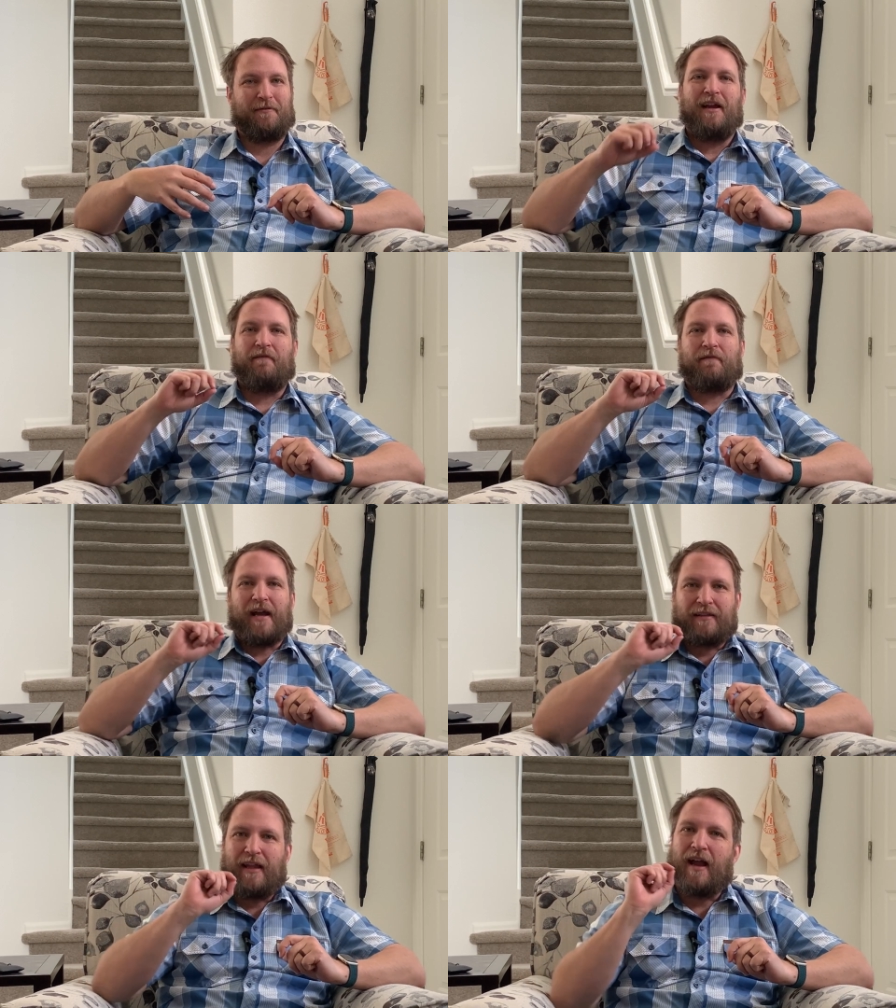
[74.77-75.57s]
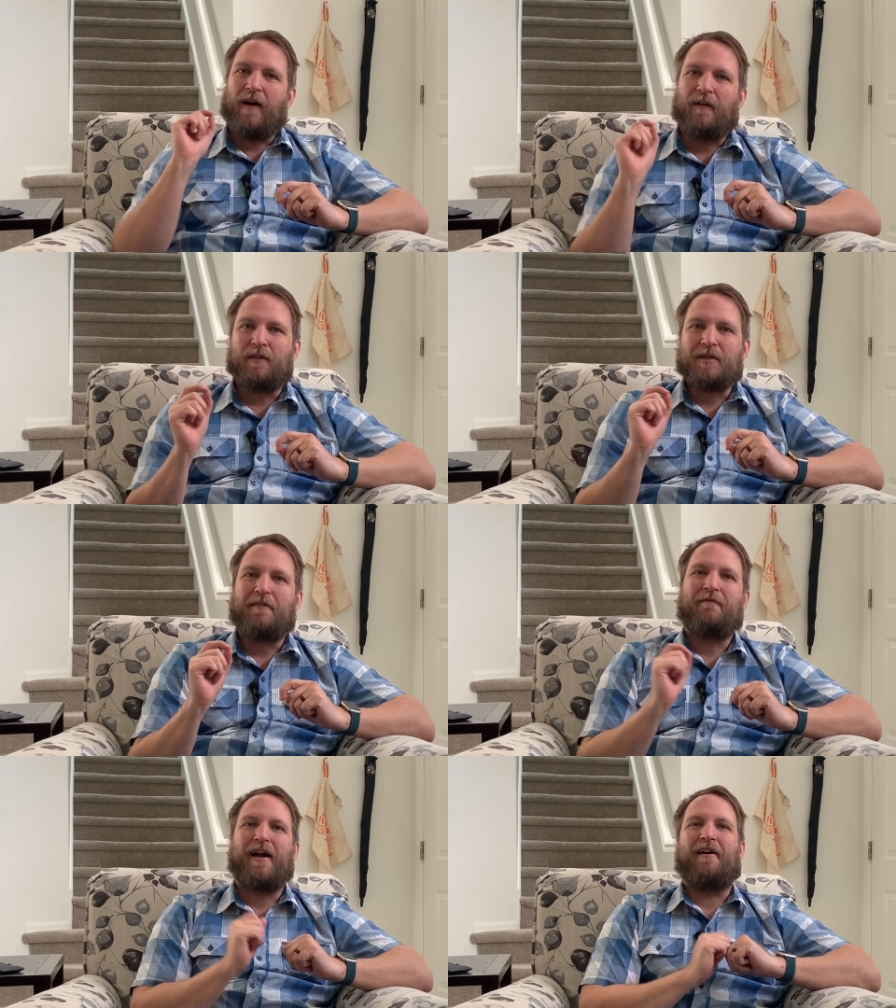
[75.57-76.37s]
In fact, they also
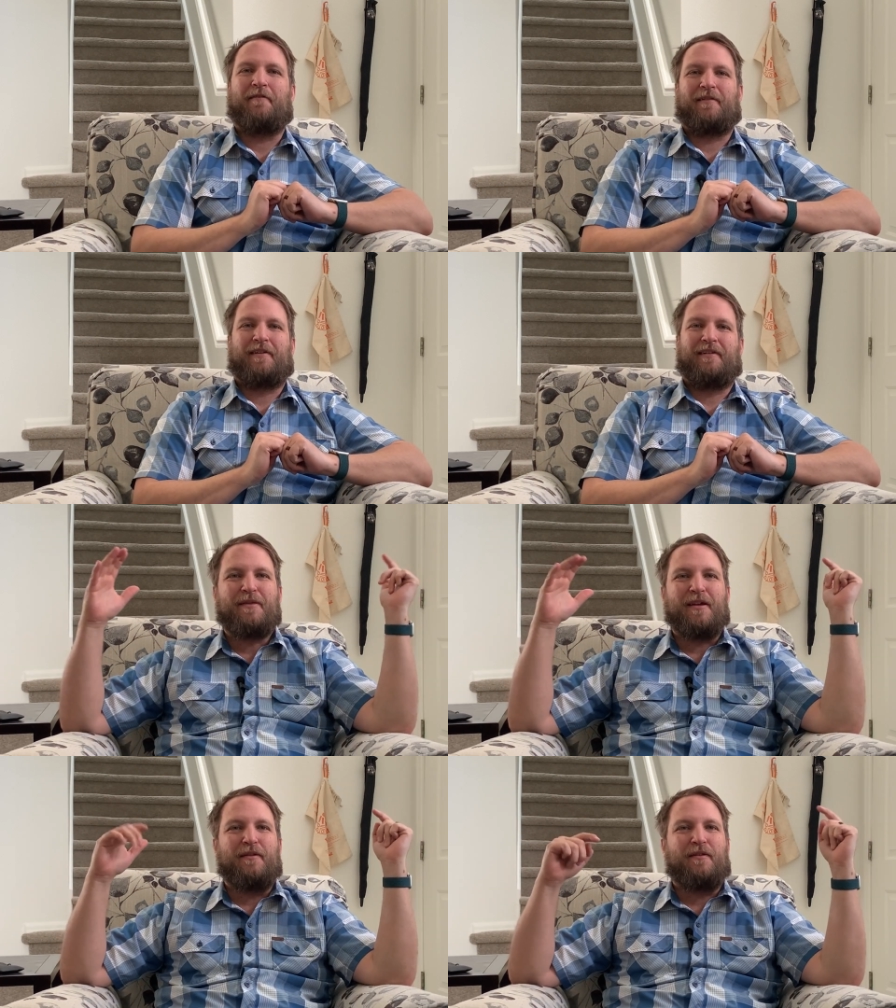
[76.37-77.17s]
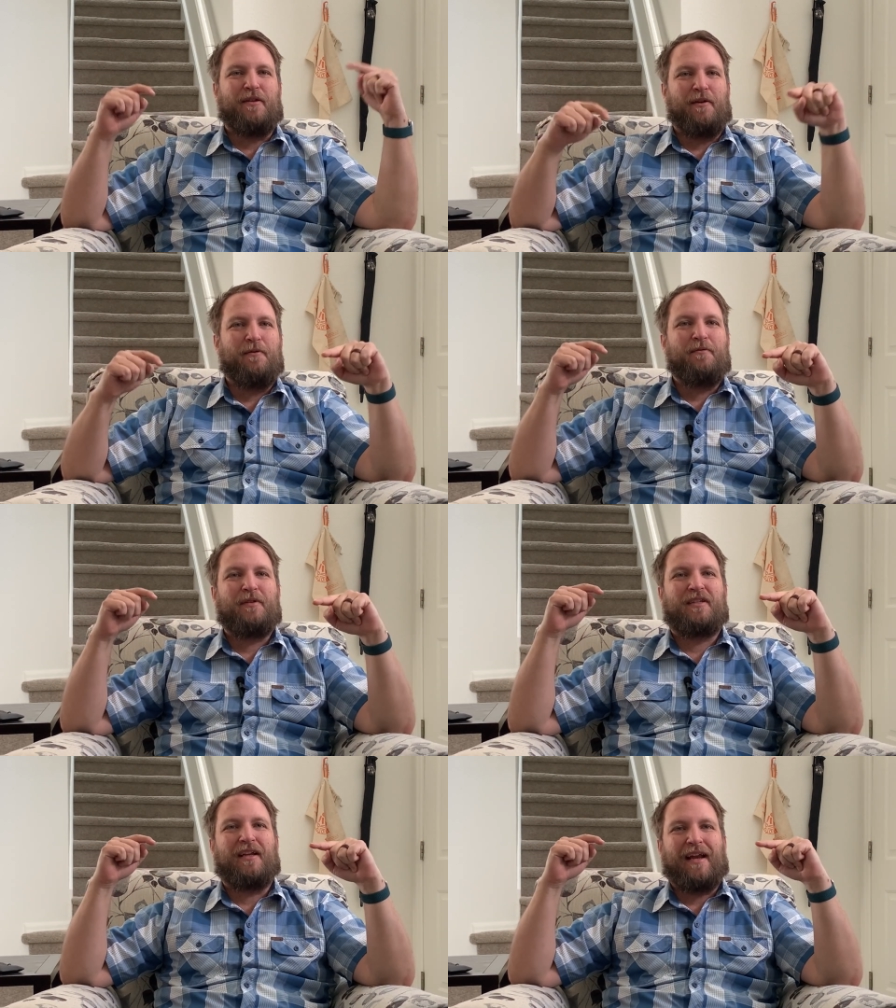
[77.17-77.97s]
found that
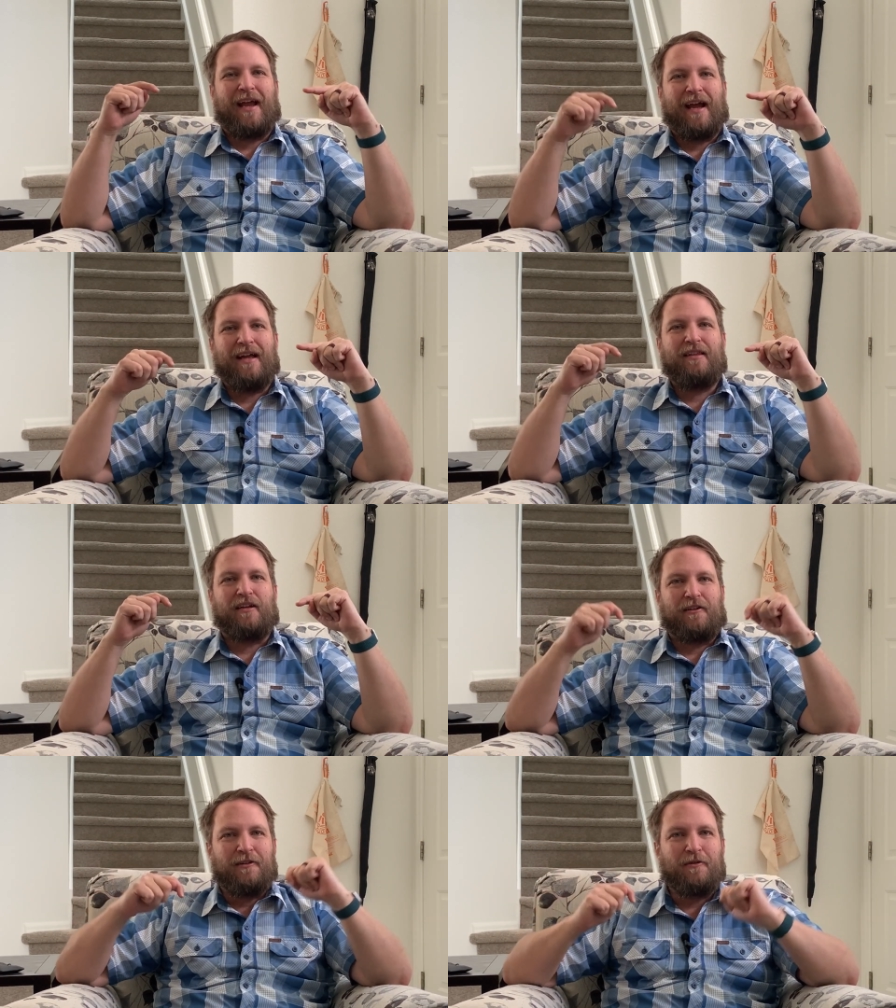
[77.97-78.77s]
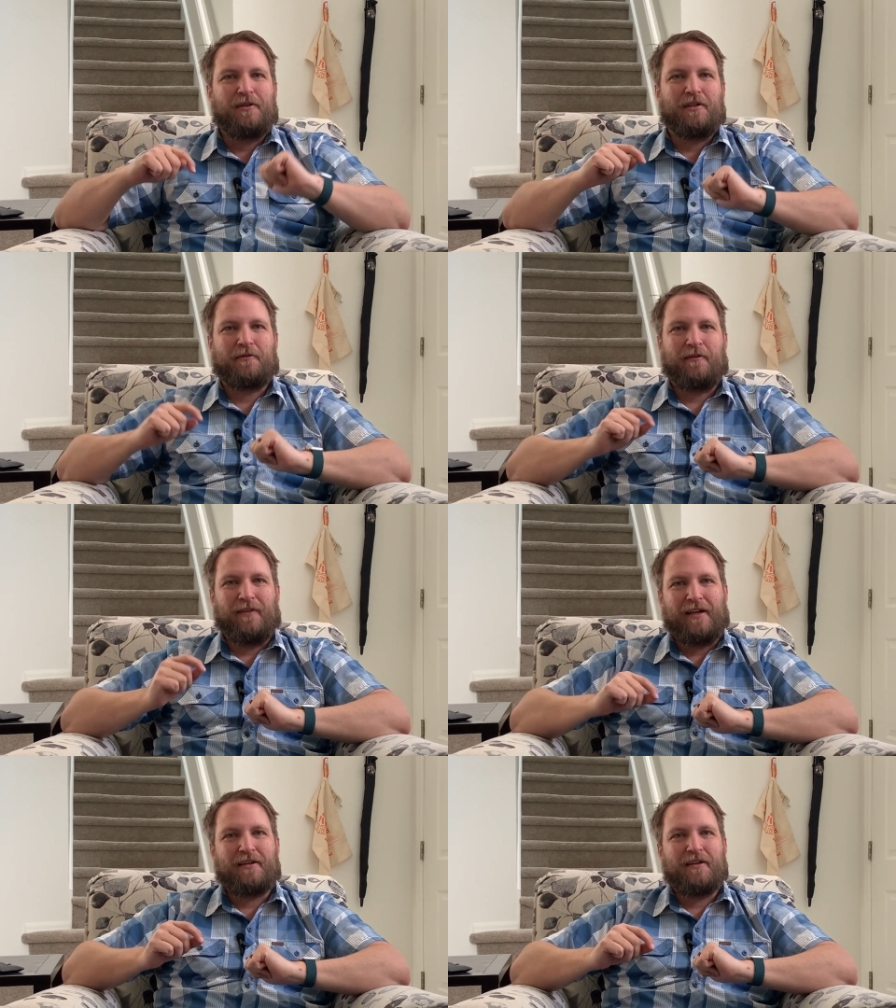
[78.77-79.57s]
those that had the closest
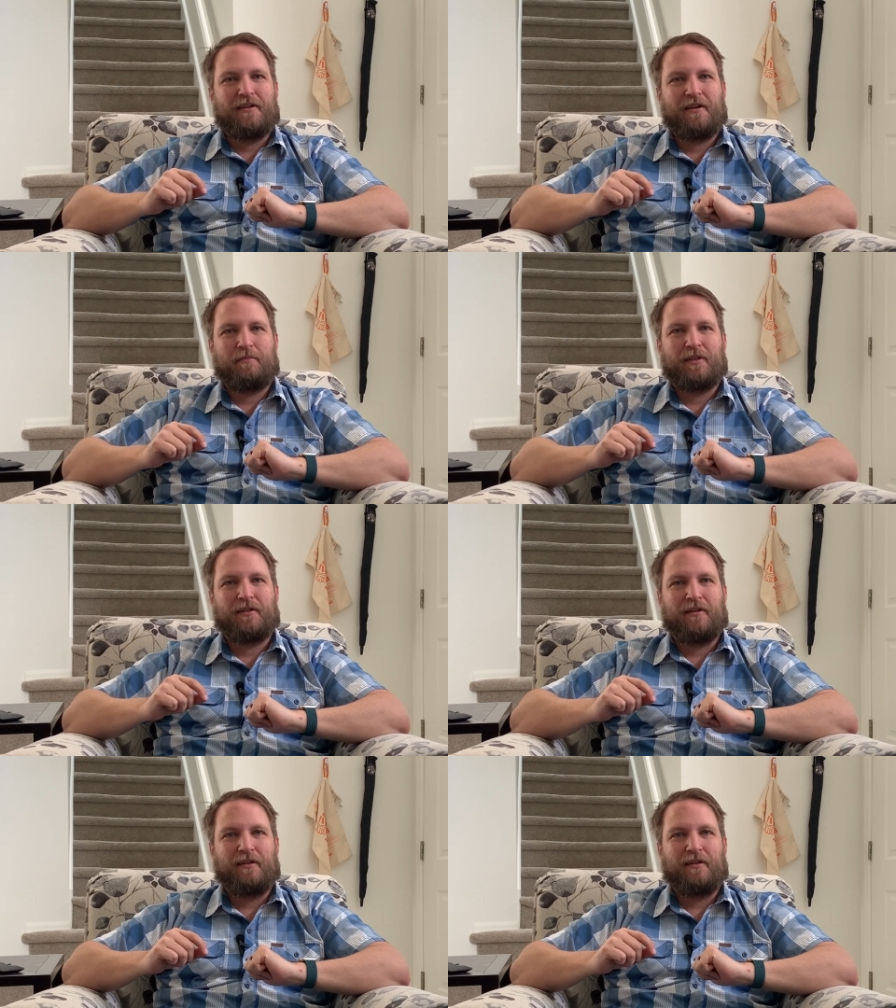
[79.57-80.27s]
relationships